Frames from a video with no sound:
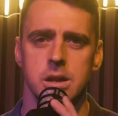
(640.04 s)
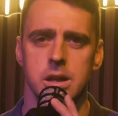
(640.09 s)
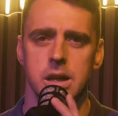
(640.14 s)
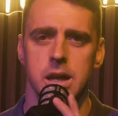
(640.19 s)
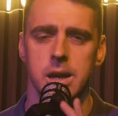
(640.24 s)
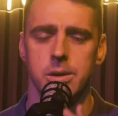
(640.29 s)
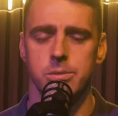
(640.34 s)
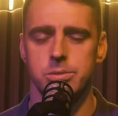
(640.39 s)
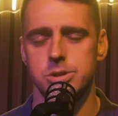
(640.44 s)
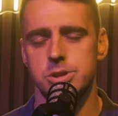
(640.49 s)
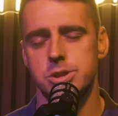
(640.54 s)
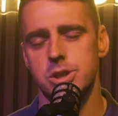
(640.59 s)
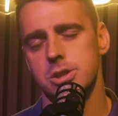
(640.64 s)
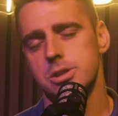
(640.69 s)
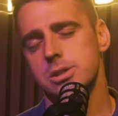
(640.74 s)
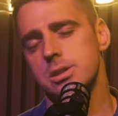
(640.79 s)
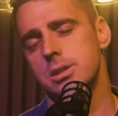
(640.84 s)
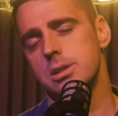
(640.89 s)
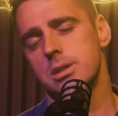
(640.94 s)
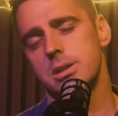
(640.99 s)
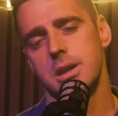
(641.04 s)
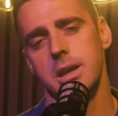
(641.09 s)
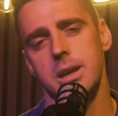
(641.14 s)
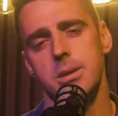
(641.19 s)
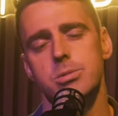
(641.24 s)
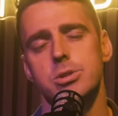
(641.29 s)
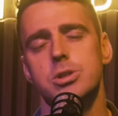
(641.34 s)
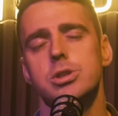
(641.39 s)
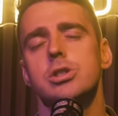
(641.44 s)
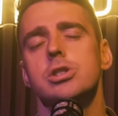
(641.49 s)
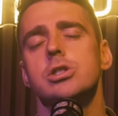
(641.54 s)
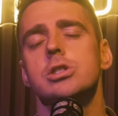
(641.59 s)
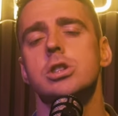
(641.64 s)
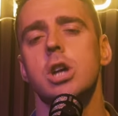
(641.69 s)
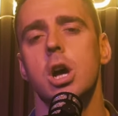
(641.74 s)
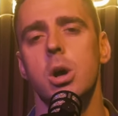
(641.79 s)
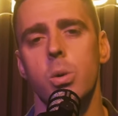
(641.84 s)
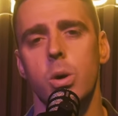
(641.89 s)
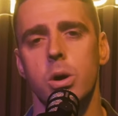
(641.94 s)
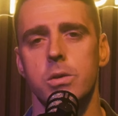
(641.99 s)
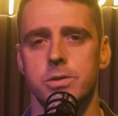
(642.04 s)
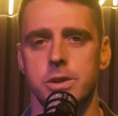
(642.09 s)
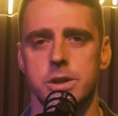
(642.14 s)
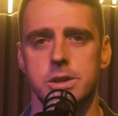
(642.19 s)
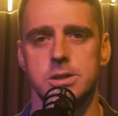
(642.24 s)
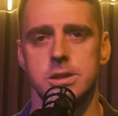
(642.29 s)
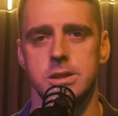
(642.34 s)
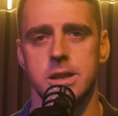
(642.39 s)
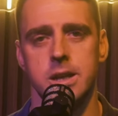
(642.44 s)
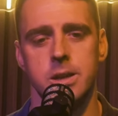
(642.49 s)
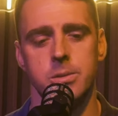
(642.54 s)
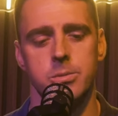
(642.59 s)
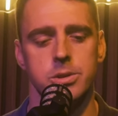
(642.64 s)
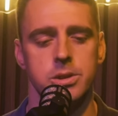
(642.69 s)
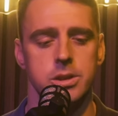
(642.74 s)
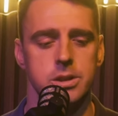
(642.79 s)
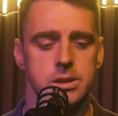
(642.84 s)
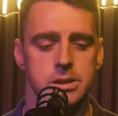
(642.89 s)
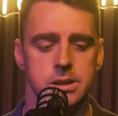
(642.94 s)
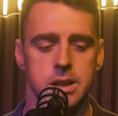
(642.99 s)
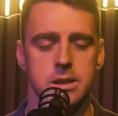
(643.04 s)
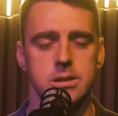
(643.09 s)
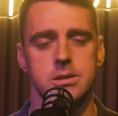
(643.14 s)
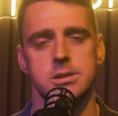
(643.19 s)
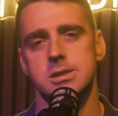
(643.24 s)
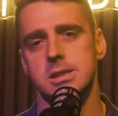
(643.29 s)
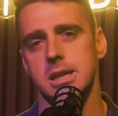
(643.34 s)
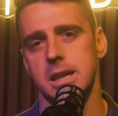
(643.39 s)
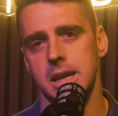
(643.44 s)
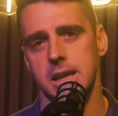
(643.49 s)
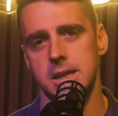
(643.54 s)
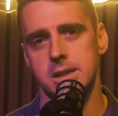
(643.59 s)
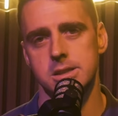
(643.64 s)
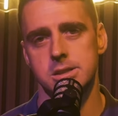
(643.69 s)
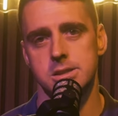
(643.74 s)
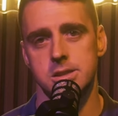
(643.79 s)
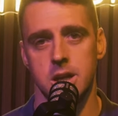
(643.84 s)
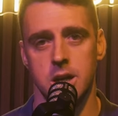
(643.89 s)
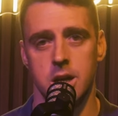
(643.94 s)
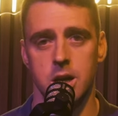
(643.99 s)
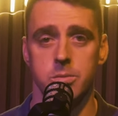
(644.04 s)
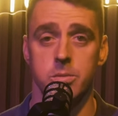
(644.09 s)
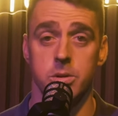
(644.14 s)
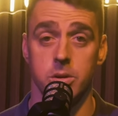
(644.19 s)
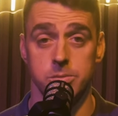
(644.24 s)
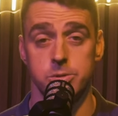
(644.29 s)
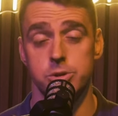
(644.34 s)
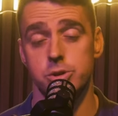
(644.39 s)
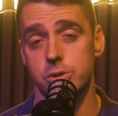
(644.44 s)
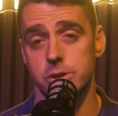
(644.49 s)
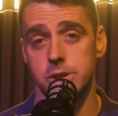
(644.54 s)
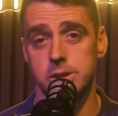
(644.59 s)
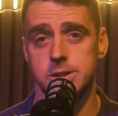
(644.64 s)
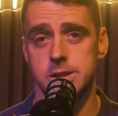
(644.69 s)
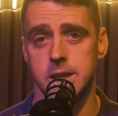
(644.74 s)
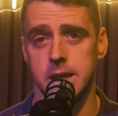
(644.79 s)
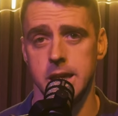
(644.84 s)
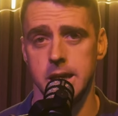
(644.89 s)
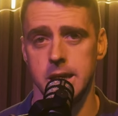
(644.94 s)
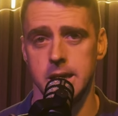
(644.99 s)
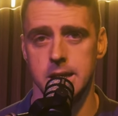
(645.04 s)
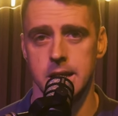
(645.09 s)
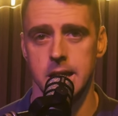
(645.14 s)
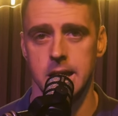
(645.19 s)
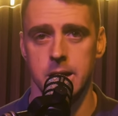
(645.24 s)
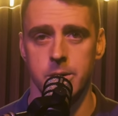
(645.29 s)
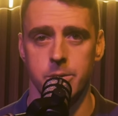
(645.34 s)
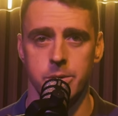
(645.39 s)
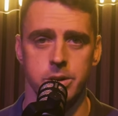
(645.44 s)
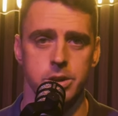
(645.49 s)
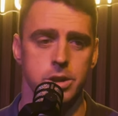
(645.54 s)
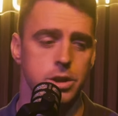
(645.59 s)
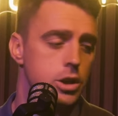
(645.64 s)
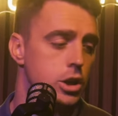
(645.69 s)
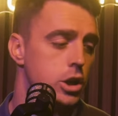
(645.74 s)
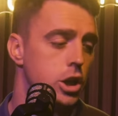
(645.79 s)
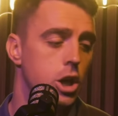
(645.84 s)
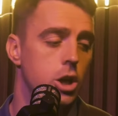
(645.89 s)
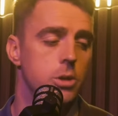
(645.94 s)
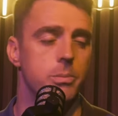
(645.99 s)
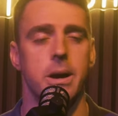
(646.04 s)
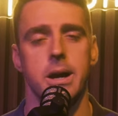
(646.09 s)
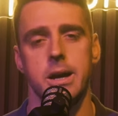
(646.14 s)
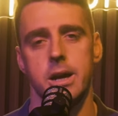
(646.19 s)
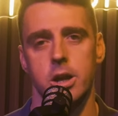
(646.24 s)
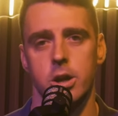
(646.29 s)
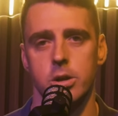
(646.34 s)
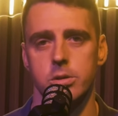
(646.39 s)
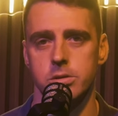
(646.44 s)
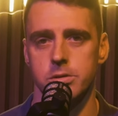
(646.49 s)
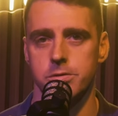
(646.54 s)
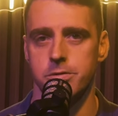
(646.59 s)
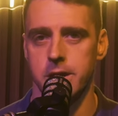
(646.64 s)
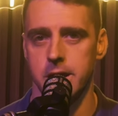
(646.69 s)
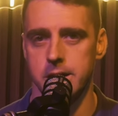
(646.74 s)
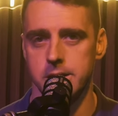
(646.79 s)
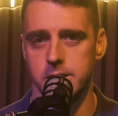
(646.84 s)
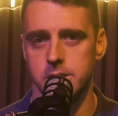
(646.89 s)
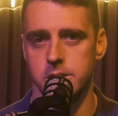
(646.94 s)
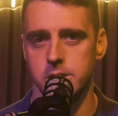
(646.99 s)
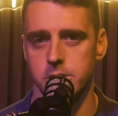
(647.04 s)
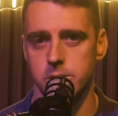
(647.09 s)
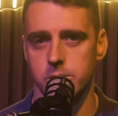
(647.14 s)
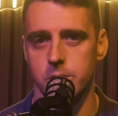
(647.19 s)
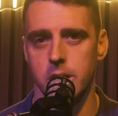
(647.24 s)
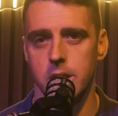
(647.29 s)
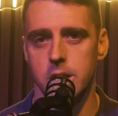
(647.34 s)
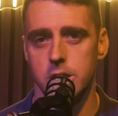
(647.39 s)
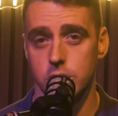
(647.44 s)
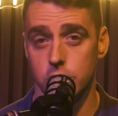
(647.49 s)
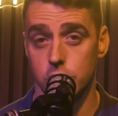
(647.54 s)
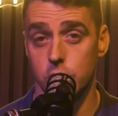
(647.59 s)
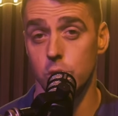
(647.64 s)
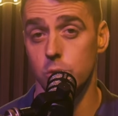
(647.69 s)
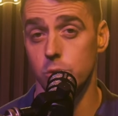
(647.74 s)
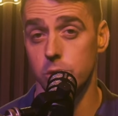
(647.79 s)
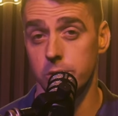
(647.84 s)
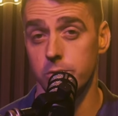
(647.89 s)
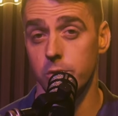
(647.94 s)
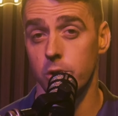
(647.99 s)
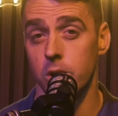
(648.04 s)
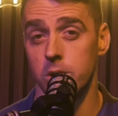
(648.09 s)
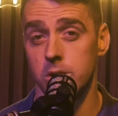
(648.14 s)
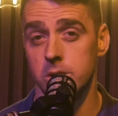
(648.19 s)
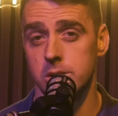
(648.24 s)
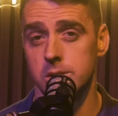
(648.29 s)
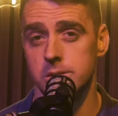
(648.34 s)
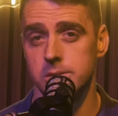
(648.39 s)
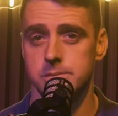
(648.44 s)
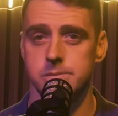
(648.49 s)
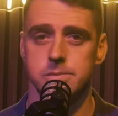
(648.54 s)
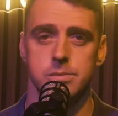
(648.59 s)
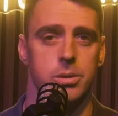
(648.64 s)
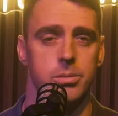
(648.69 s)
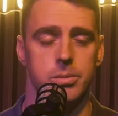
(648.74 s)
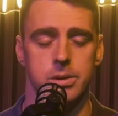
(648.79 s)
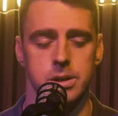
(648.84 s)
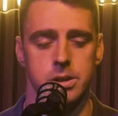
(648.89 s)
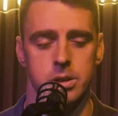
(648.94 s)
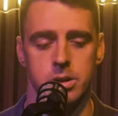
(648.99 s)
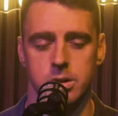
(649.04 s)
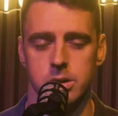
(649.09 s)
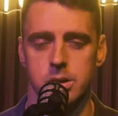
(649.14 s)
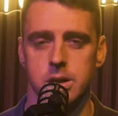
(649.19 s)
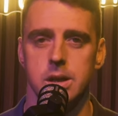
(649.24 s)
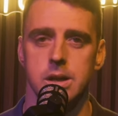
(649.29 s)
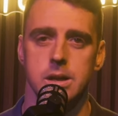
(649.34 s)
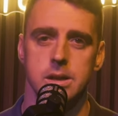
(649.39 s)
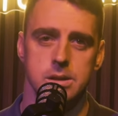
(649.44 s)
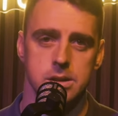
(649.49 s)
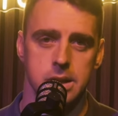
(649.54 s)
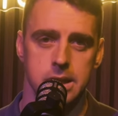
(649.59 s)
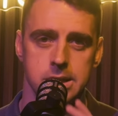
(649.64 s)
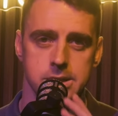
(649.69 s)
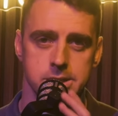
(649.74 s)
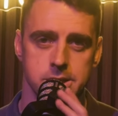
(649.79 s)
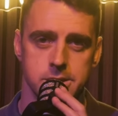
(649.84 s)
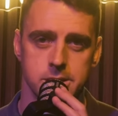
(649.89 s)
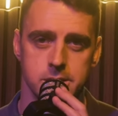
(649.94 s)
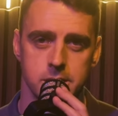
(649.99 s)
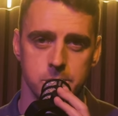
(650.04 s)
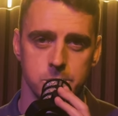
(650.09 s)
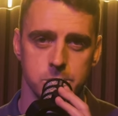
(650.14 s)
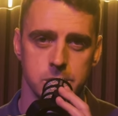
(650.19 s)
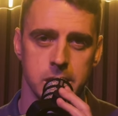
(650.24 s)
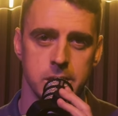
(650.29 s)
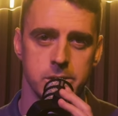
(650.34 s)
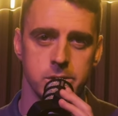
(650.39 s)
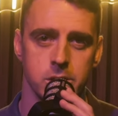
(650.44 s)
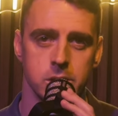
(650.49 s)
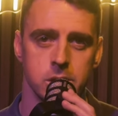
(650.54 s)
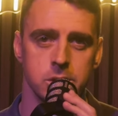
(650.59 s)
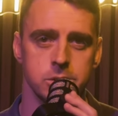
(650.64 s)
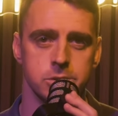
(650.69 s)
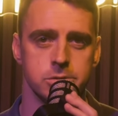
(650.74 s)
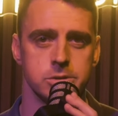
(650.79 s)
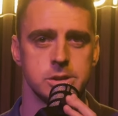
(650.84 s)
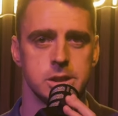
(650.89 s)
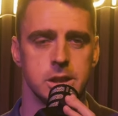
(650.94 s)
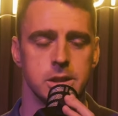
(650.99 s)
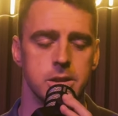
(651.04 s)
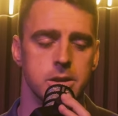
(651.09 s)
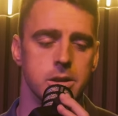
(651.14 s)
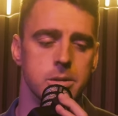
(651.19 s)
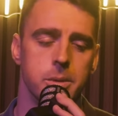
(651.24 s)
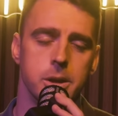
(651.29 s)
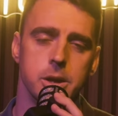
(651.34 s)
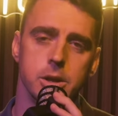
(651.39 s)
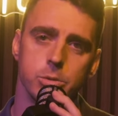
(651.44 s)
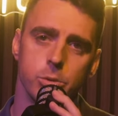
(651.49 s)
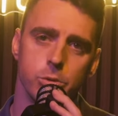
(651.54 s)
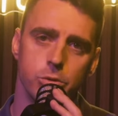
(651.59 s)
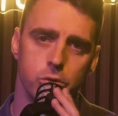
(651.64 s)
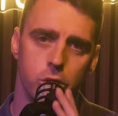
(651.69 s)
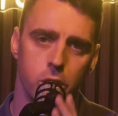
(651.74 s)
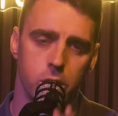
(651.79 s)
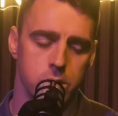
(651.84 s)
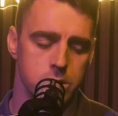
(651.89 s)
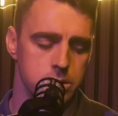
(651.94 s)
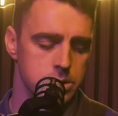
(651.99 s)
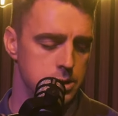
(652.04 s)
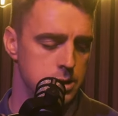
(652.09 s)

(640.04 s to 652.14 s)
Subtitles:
It was so obvious, and anyone that didn't see it at the start, well, I'm sure you're seeing it now. And are you going to go back and own the fact that you called it wrong? Probably not. Easier to double down on the loser, isn't it, than admit you were wrong.